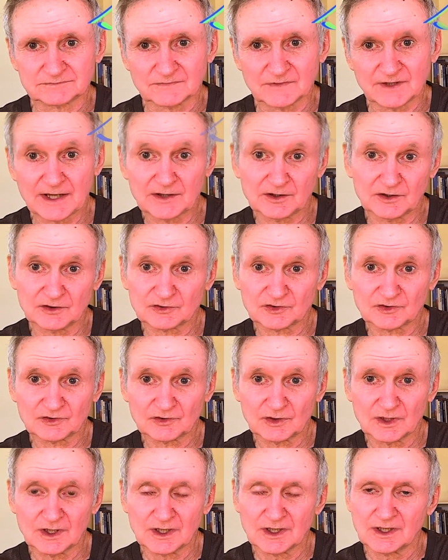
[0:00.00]
That is
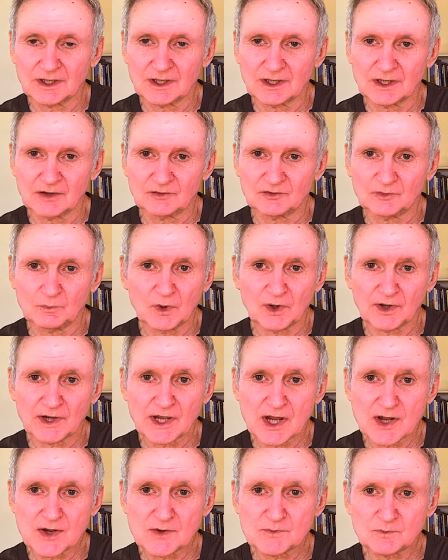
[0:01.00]
to my
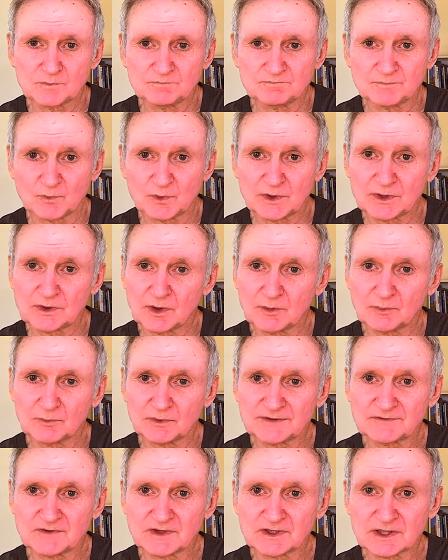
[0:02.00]
home where I'm
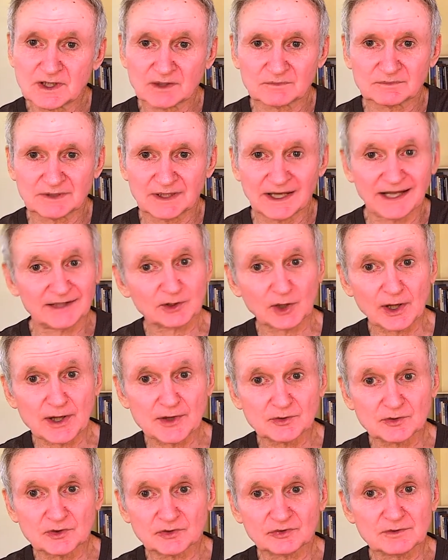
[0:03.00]
living
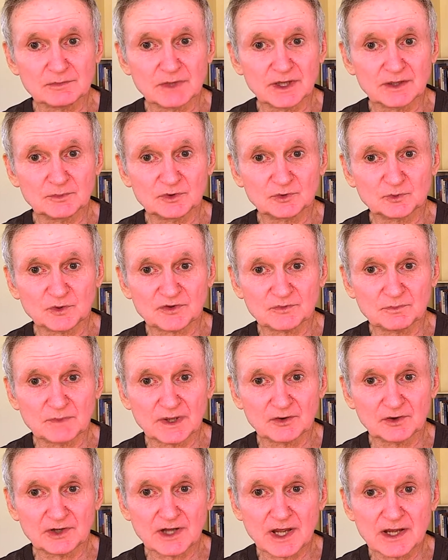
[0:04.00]
alone at the moment with
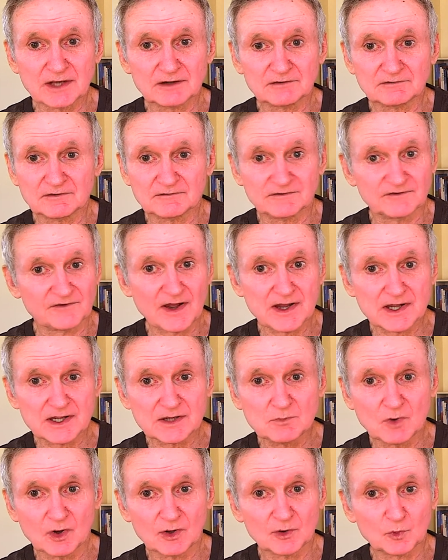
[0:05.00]
Mary-Anne Fahey,
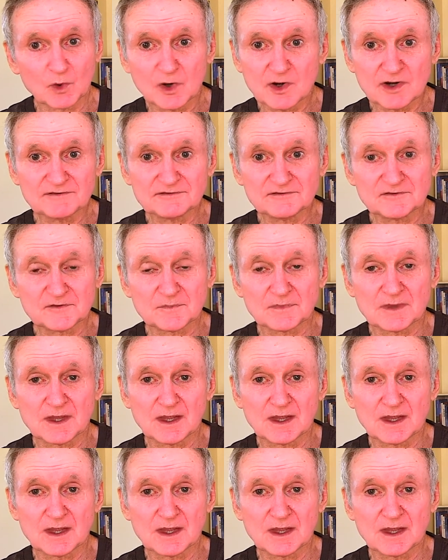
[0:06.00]
my wife.